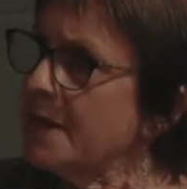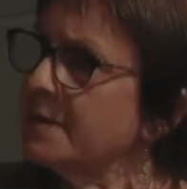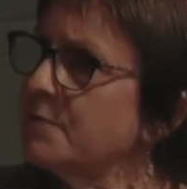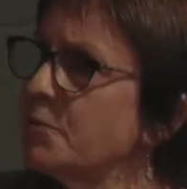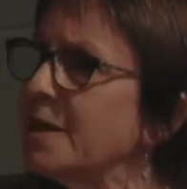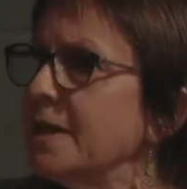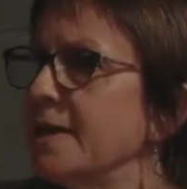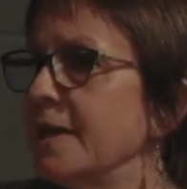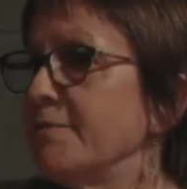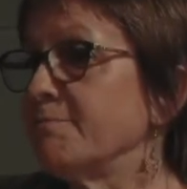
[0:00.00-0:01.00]
And really,
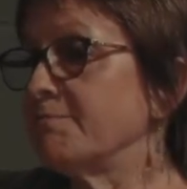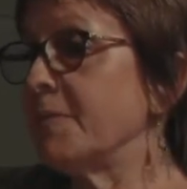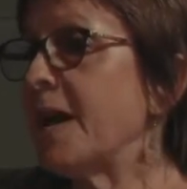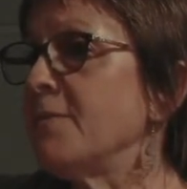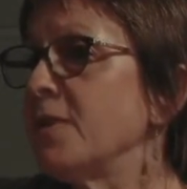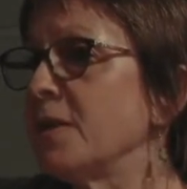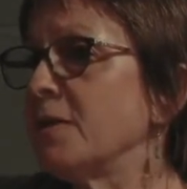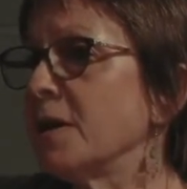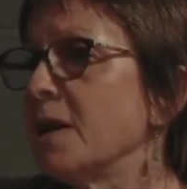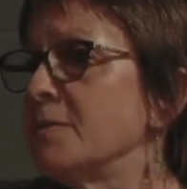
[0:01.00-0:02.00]
everything
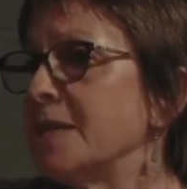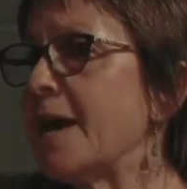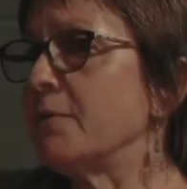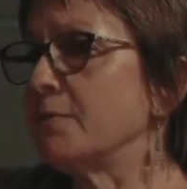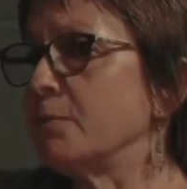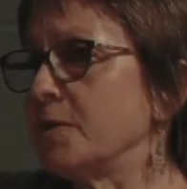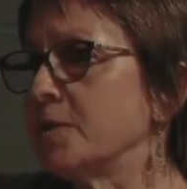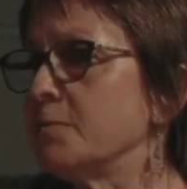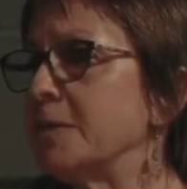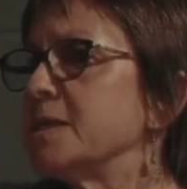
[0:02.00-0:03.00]
that comes out with
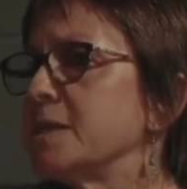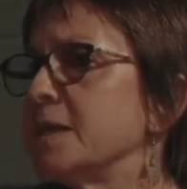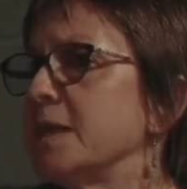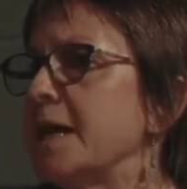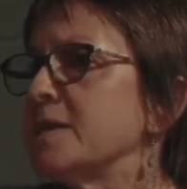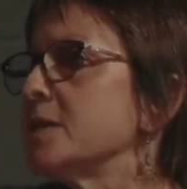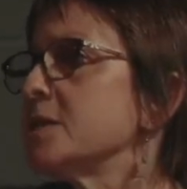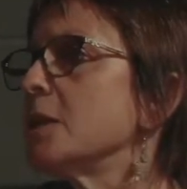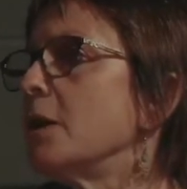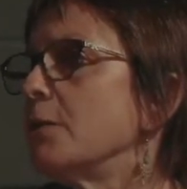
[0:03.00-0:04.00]
simplicity has to
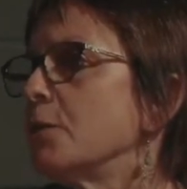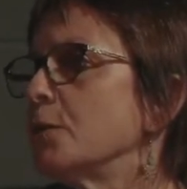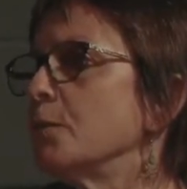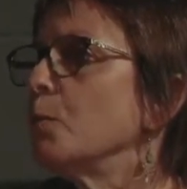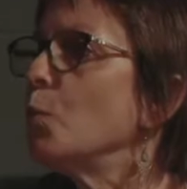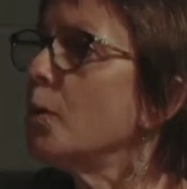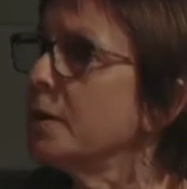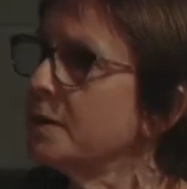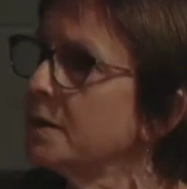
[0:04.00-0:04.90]
start from what